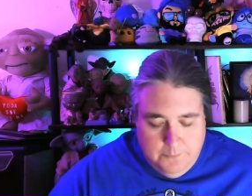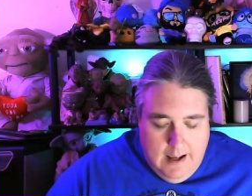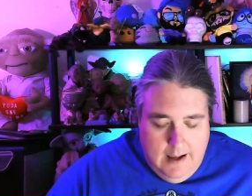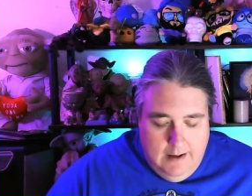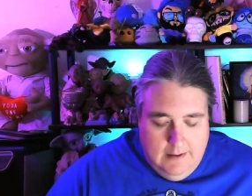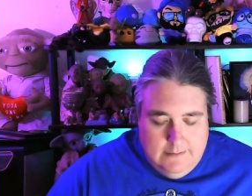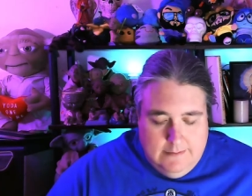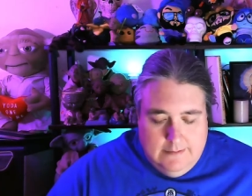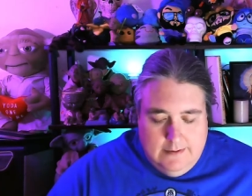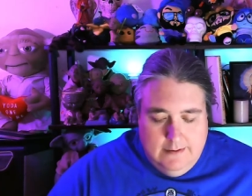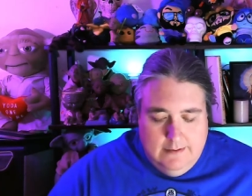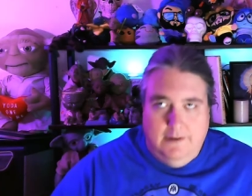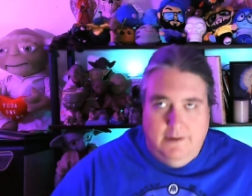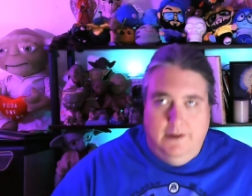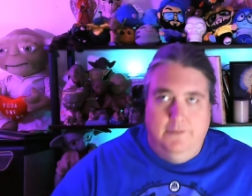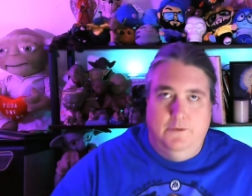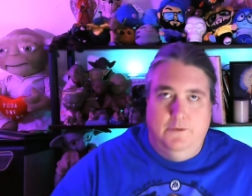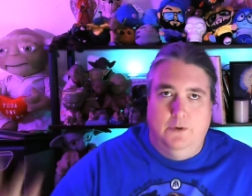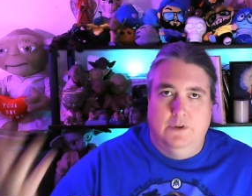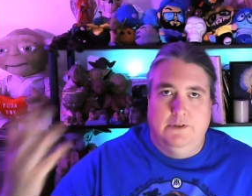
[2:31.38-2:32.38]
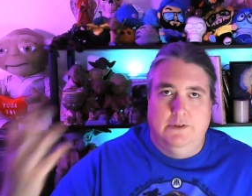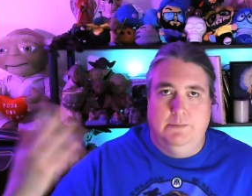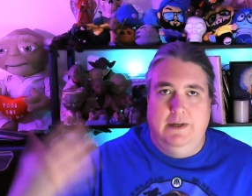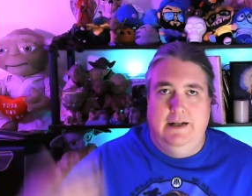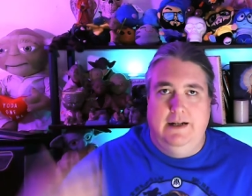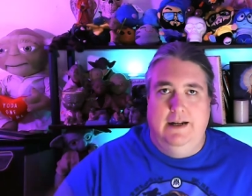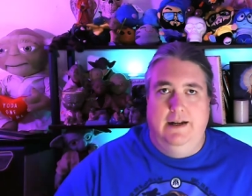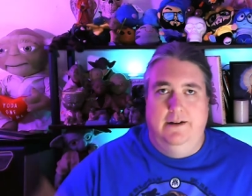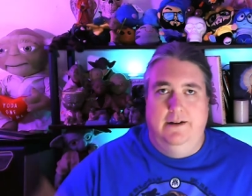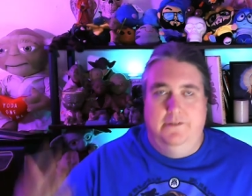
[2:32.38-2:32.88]
And of course, my
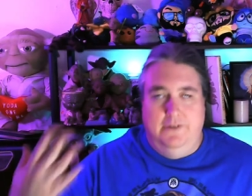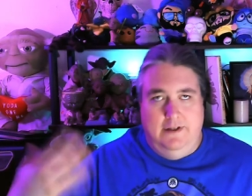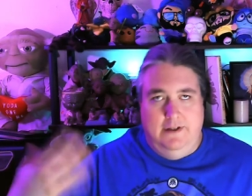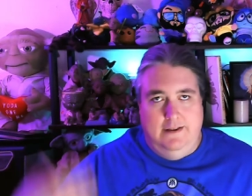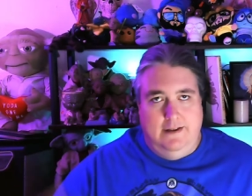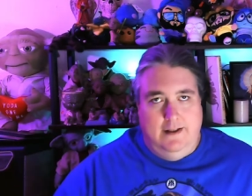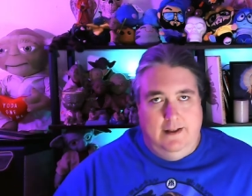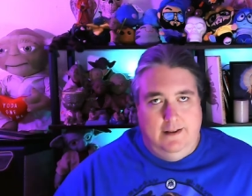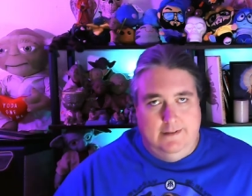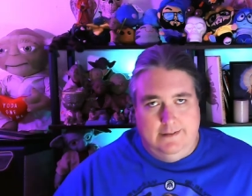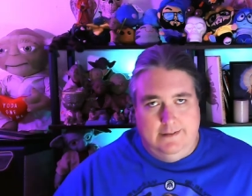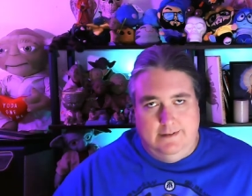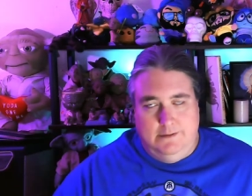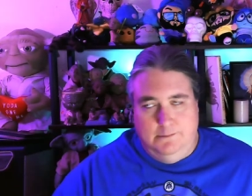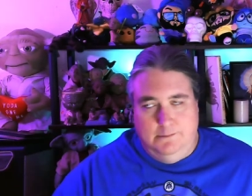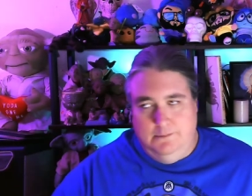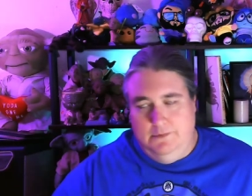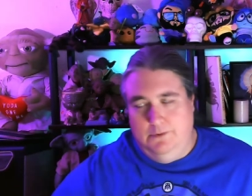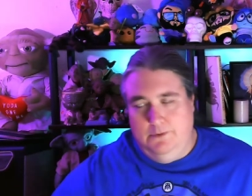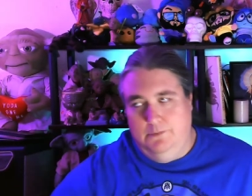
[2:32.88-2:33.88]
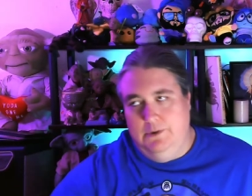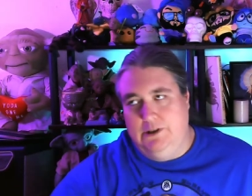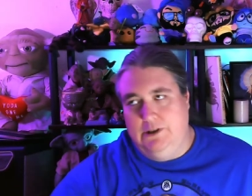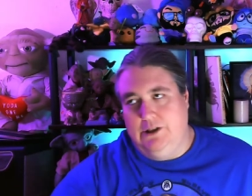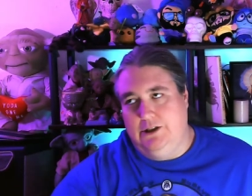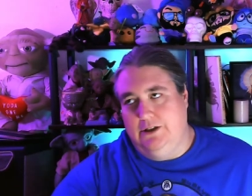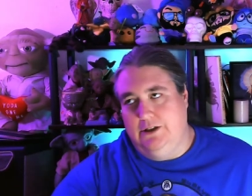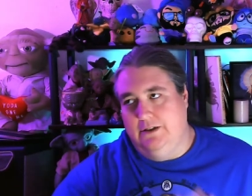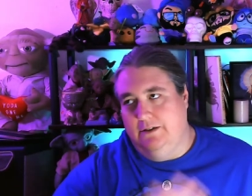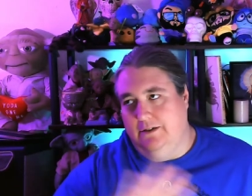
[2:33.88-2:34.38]
native Catholicism,
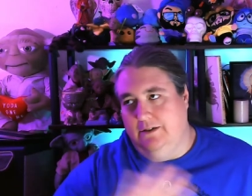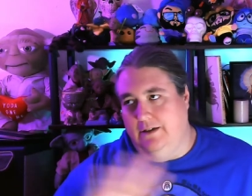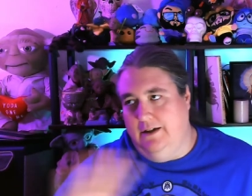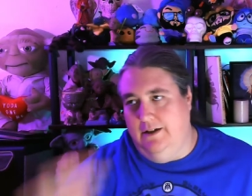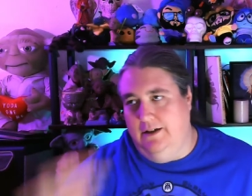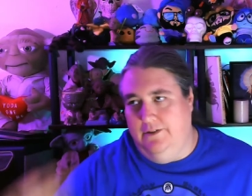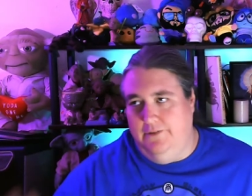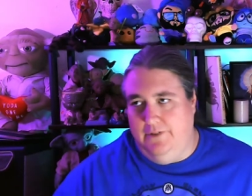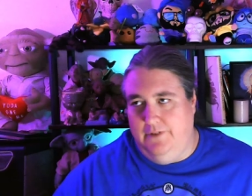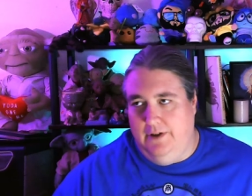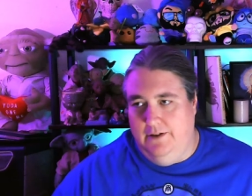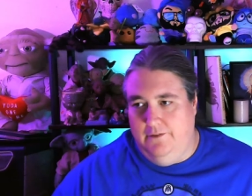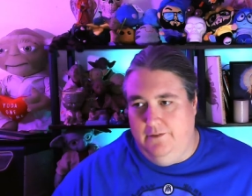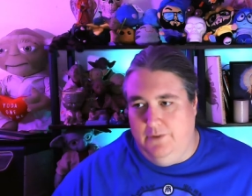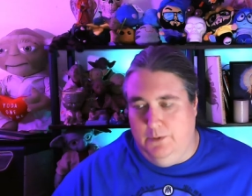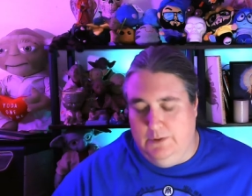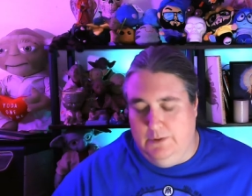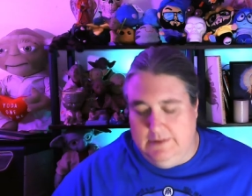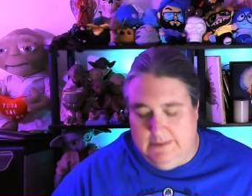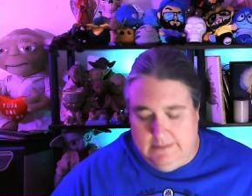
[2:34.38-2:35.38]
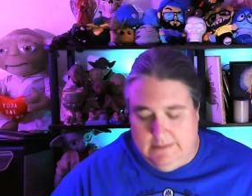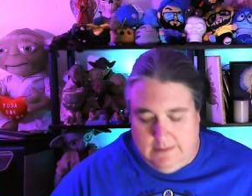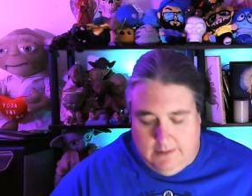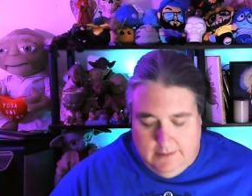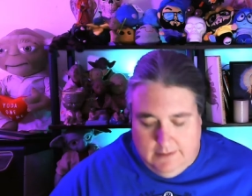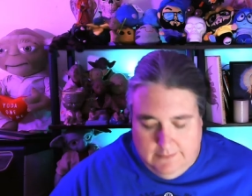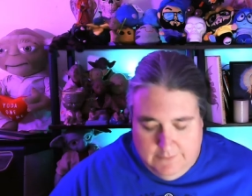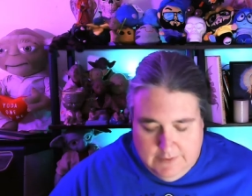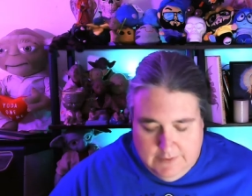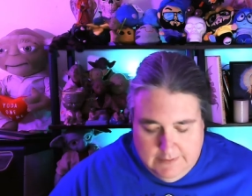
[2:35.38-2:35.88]
which kind of influences
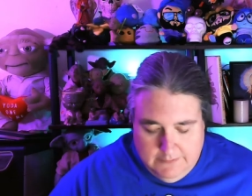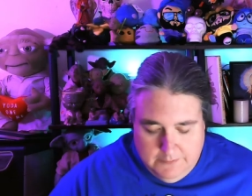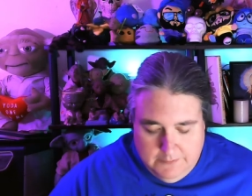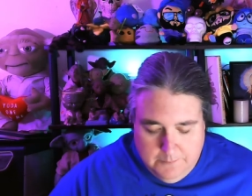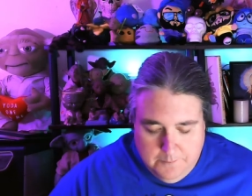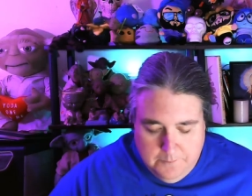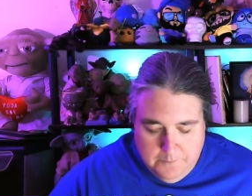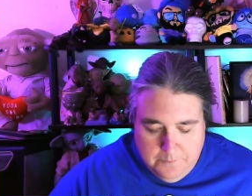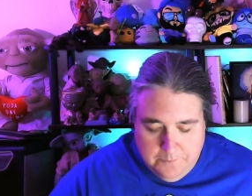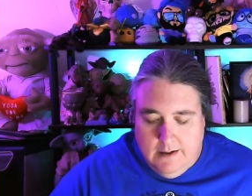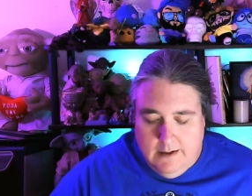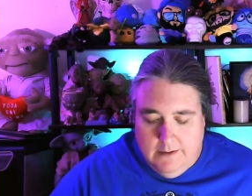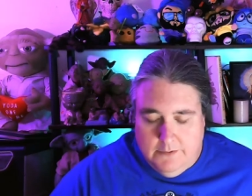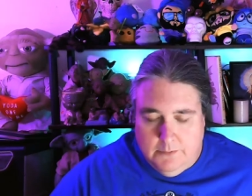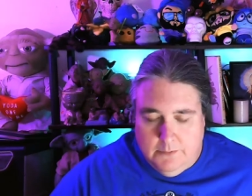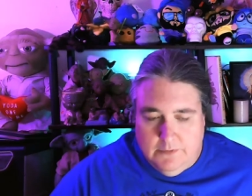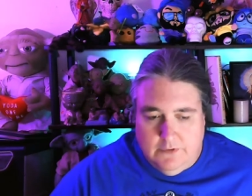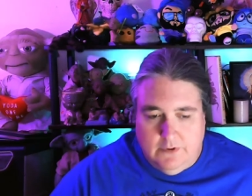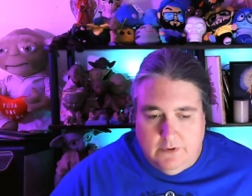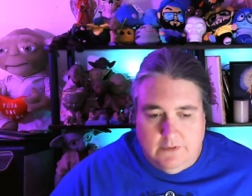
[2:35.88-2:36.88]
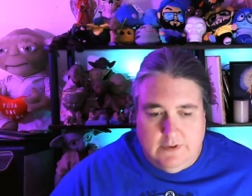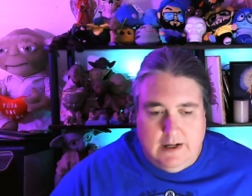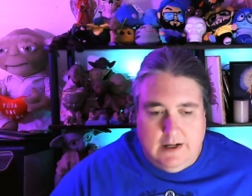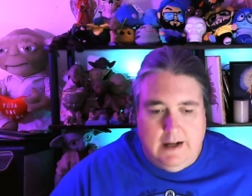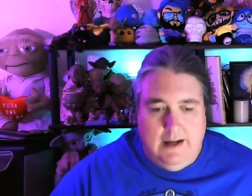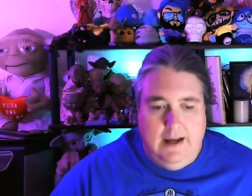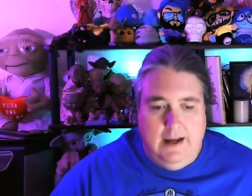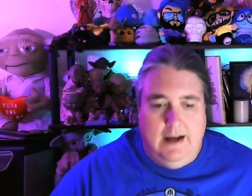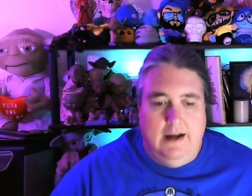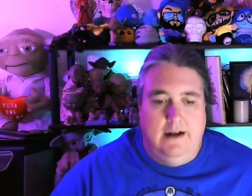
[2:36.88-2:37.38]
all of this. As a result, I
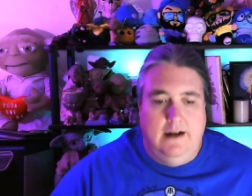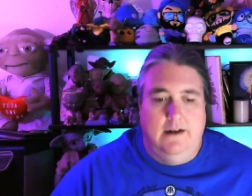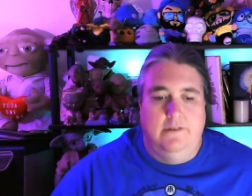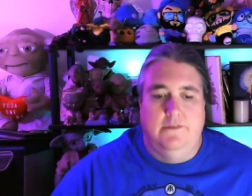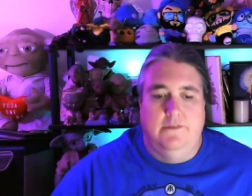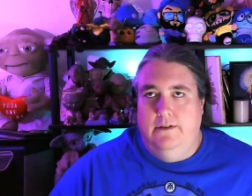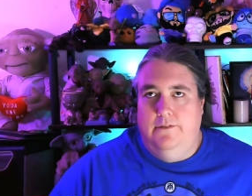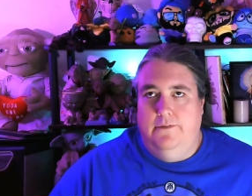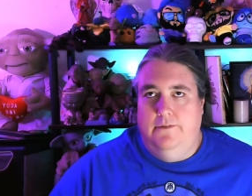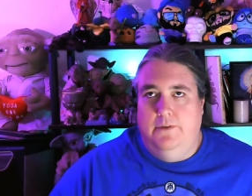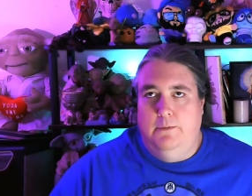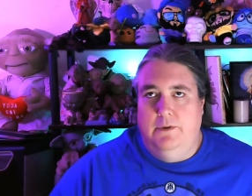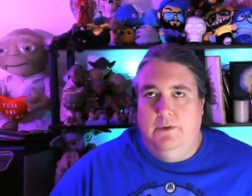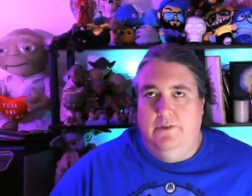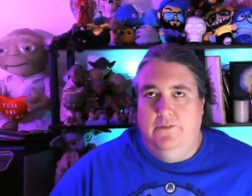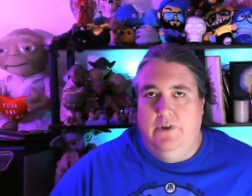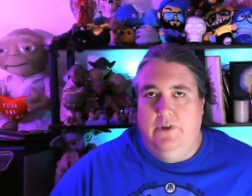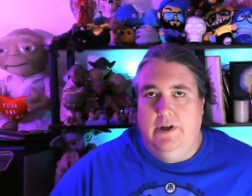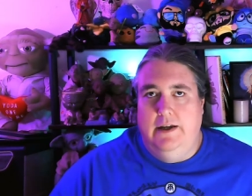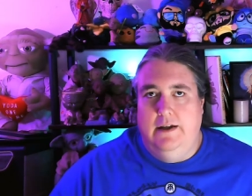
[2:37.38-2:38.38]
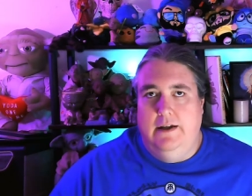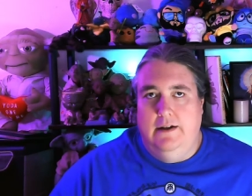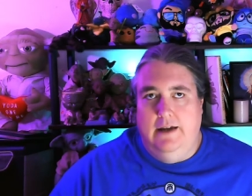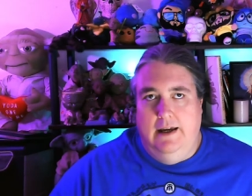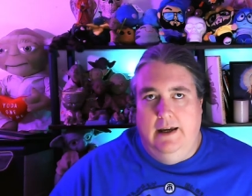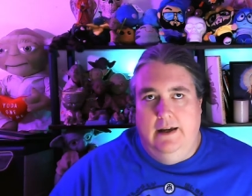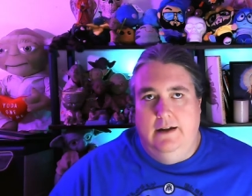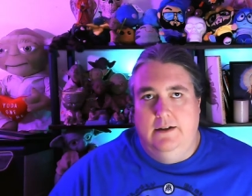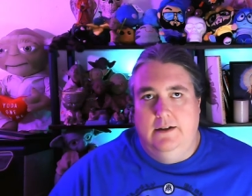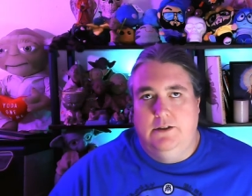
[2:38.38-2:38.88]
have, from a very young
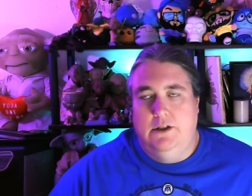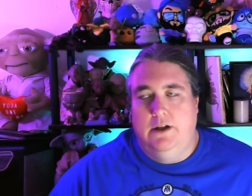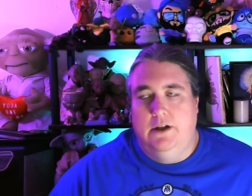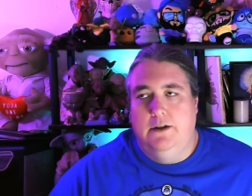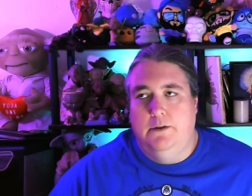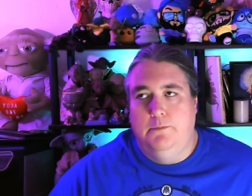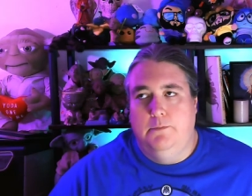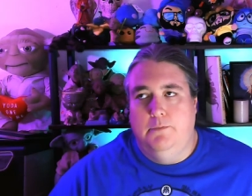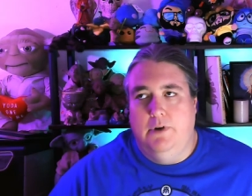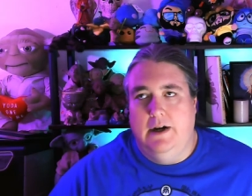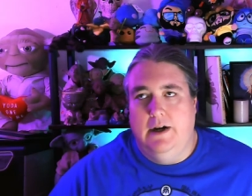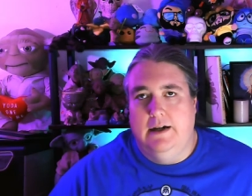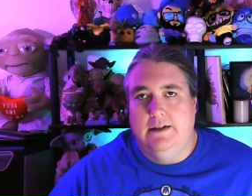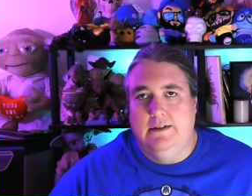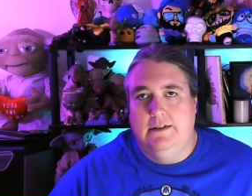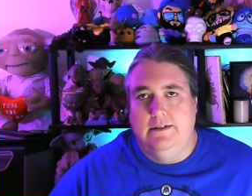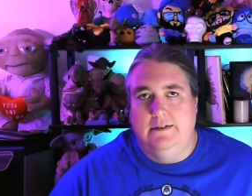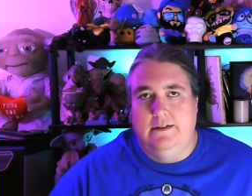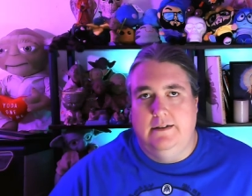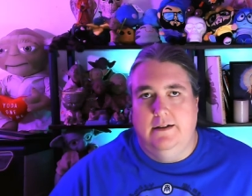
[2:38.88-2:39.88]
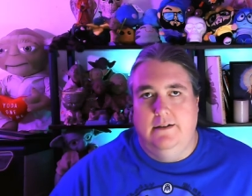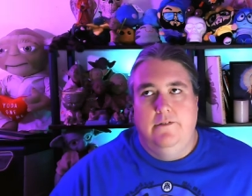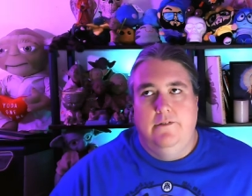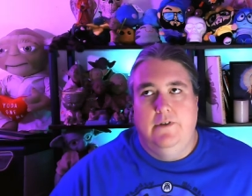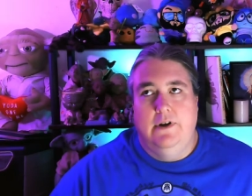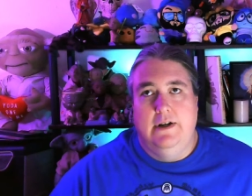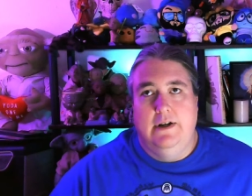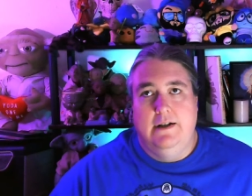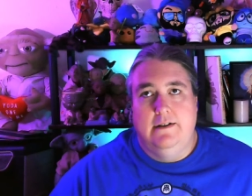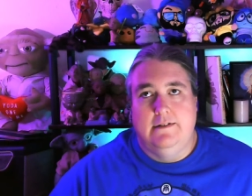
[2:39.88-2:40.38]
age, practiced
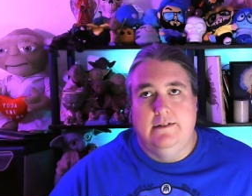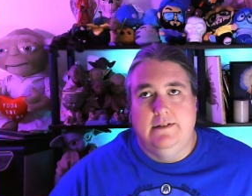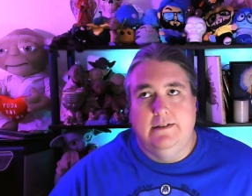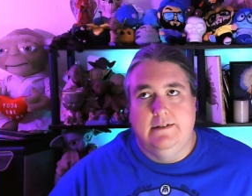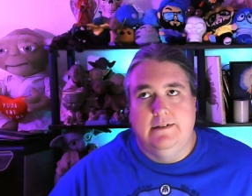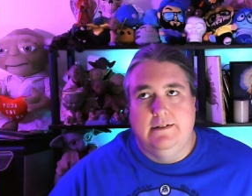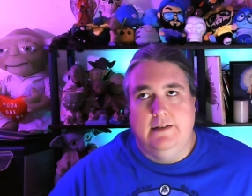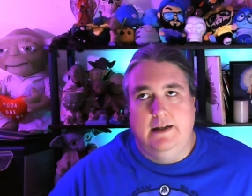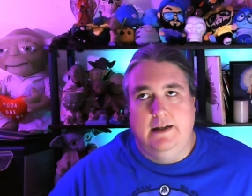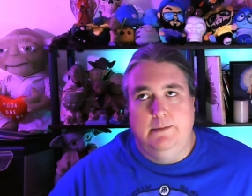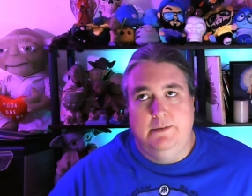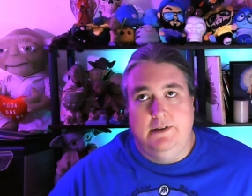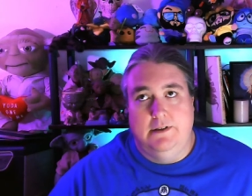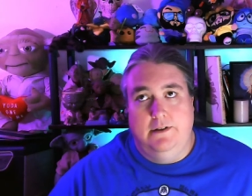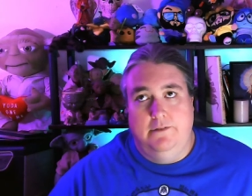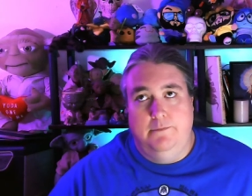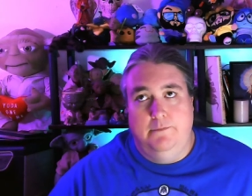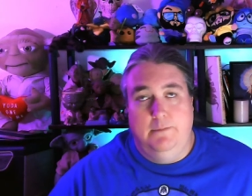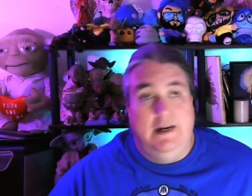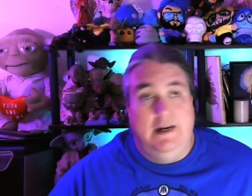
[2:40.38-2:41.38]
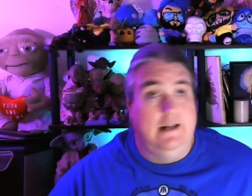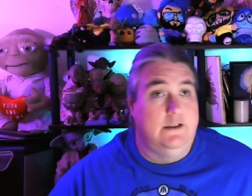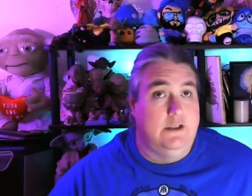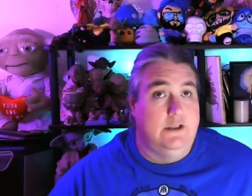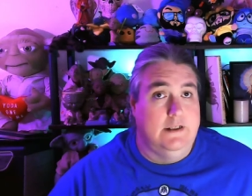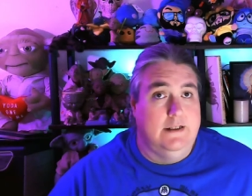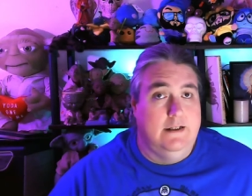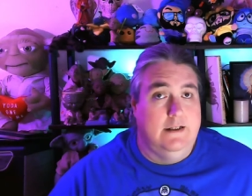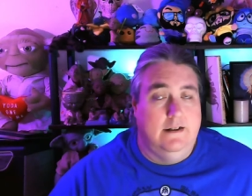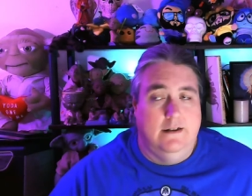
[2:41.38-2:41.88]
variant types of magic